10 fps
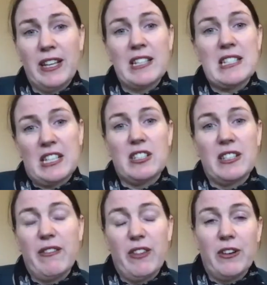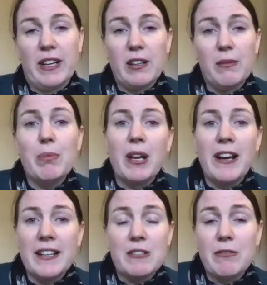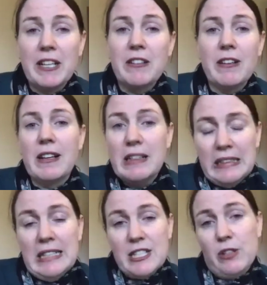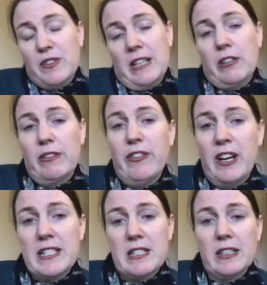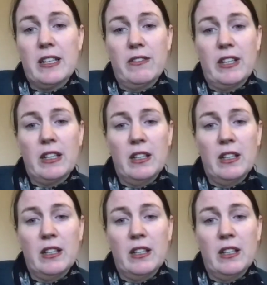It's actually a very compliant surrenderer, self-sacrificer giving.